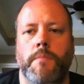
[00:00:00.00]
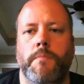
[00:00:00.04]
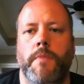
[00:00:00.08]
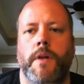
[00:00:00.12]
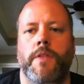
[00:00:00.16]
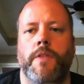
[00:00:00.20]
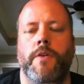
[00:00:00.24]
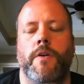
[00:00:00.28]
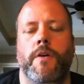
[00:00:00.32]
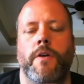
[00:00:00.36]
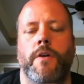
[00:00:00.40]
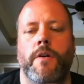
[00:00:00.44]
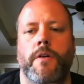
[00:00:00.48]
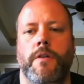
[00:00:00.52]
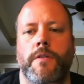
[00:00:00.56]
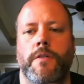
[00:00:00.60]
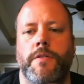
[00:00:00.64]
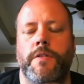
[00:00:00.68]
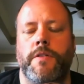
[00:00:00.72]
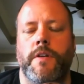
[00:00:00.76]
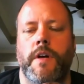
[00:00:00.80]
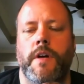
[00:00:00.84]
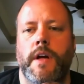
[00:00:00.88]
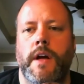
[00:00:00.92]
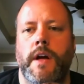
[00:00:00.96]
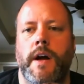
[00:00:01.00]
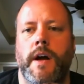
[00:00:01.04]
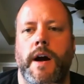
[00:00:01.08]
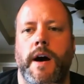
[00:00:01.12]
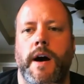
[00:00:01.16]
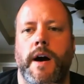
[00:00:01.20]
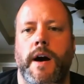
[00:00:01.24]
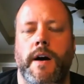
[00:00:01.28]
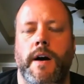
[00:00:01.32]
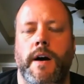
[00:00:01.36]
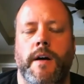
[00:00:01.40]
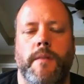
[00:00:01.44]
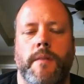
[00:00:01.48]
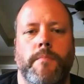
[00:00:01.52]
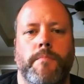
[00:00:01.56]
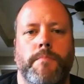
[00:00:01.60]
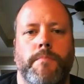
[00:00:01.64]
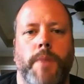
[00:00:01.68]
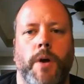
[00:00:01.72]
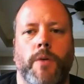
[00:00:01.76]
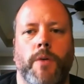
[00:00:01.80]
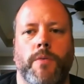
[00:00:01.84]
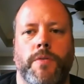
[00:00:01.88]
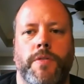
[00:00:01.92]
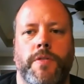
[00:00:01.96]
Mother Earth? Um, I'd
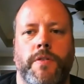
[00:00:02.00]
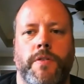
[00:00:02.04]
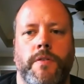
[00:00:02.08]
both. like